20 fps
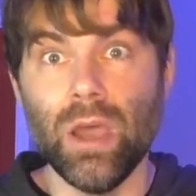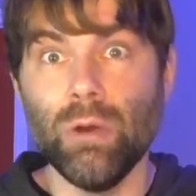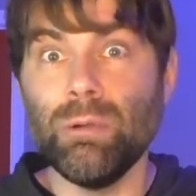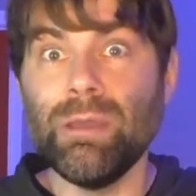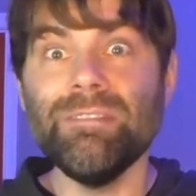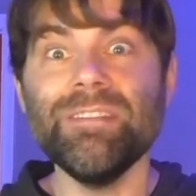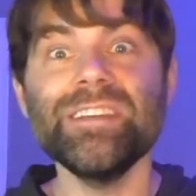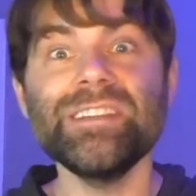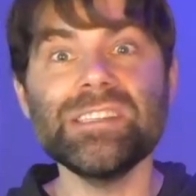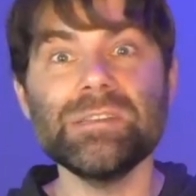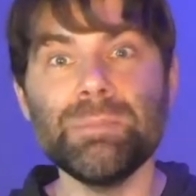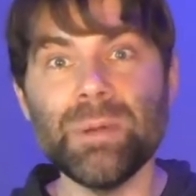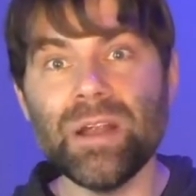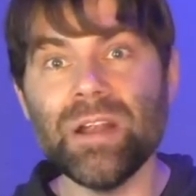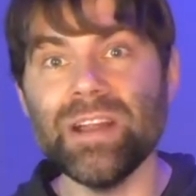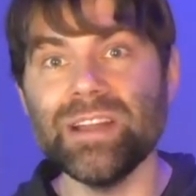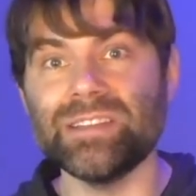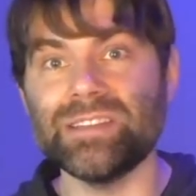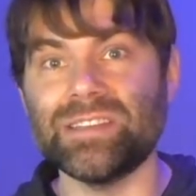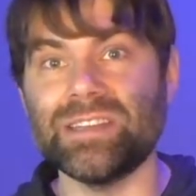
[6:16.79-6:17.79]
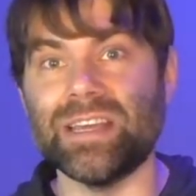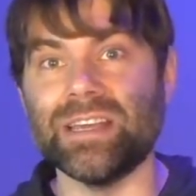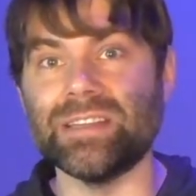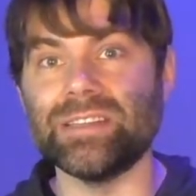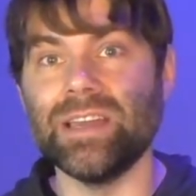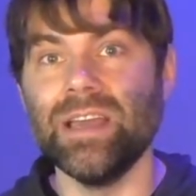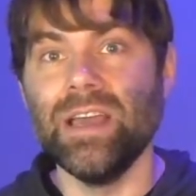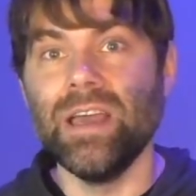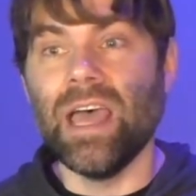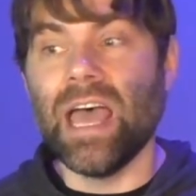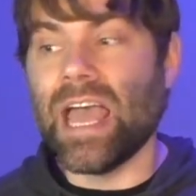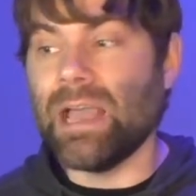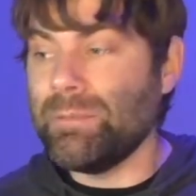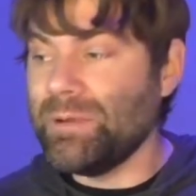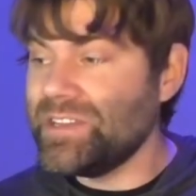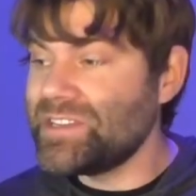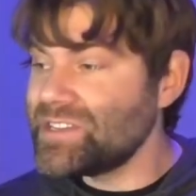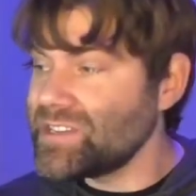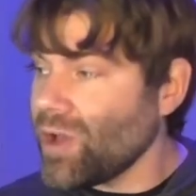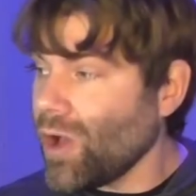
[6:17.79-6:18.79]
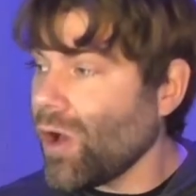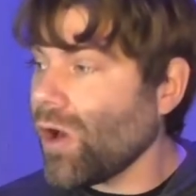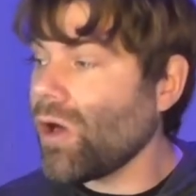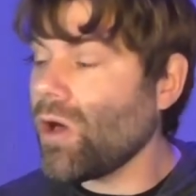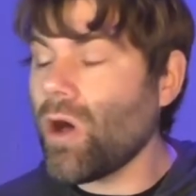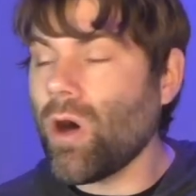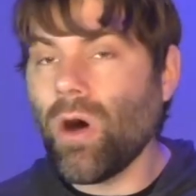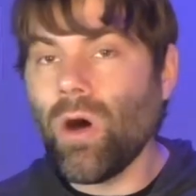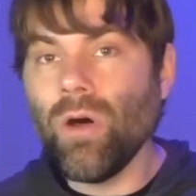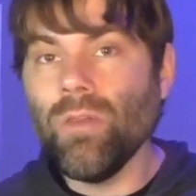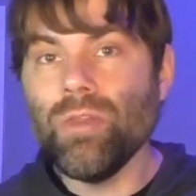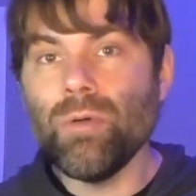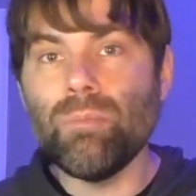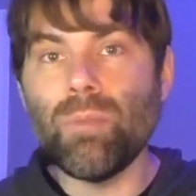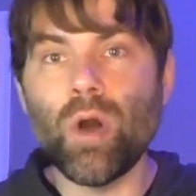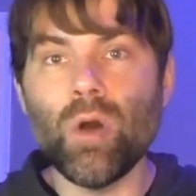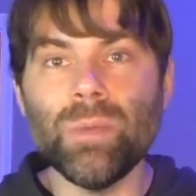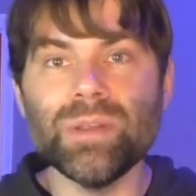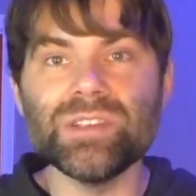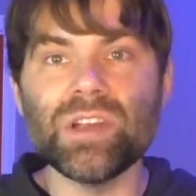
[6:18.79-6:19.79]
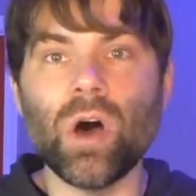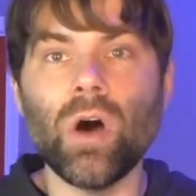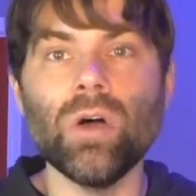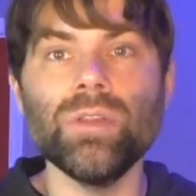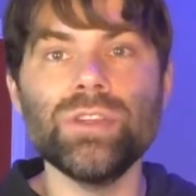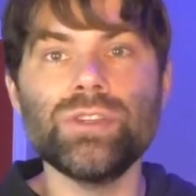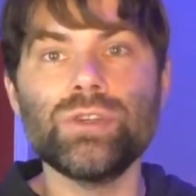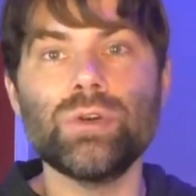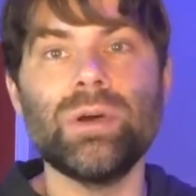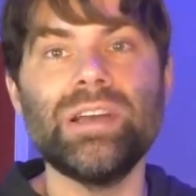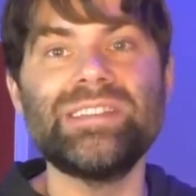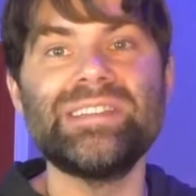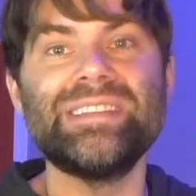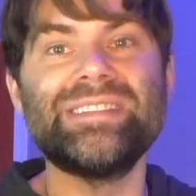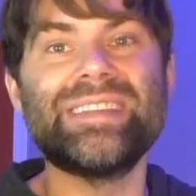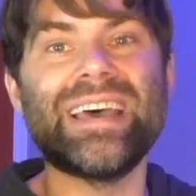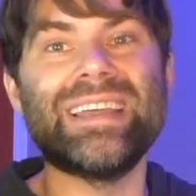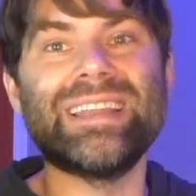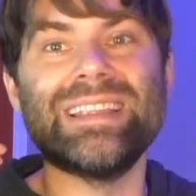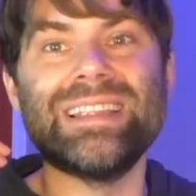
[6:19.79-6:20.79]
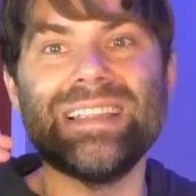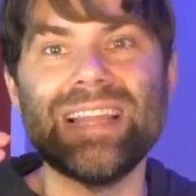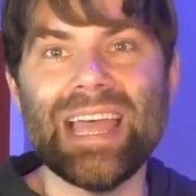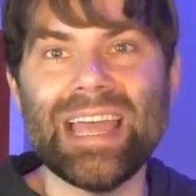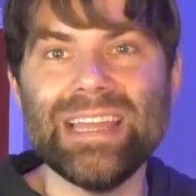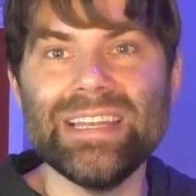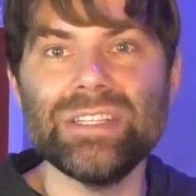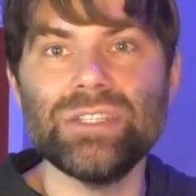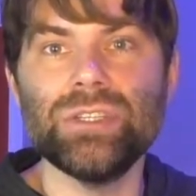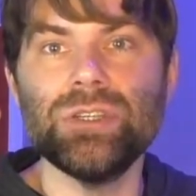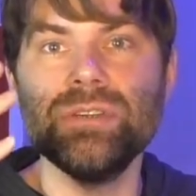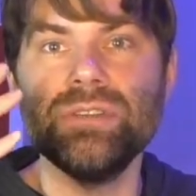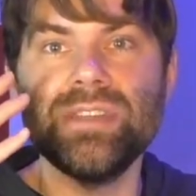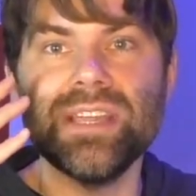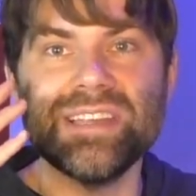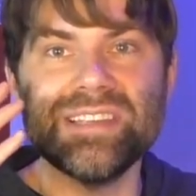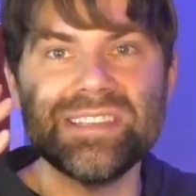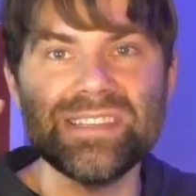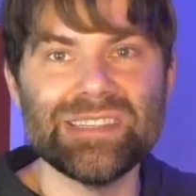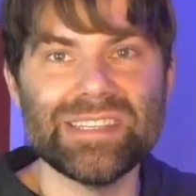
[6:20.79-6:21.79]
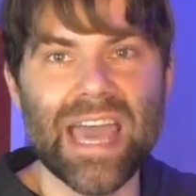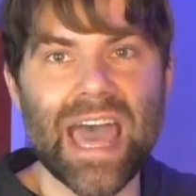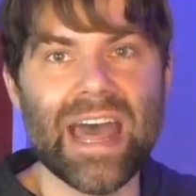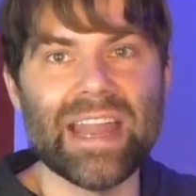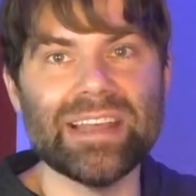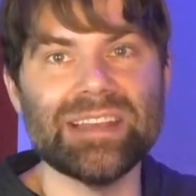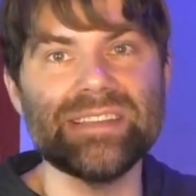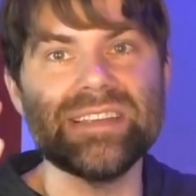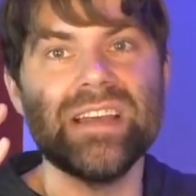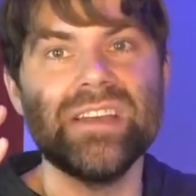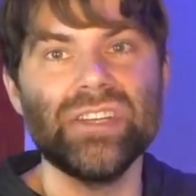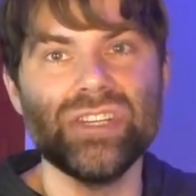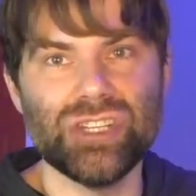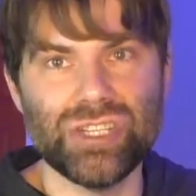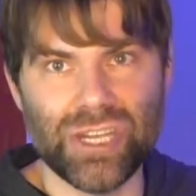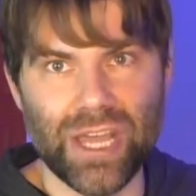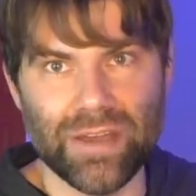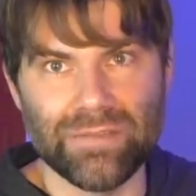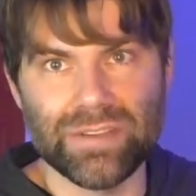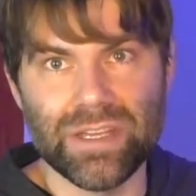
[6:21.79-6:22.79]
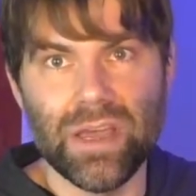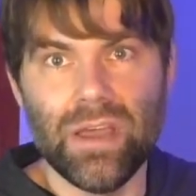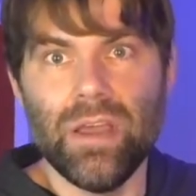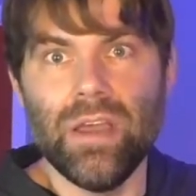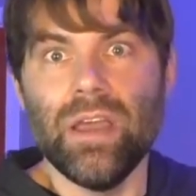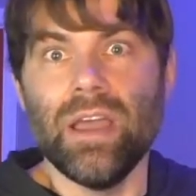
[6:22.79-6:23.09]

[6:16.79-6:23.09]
We've experienced it, and we saw all the moments, all the choices that led to this status shift.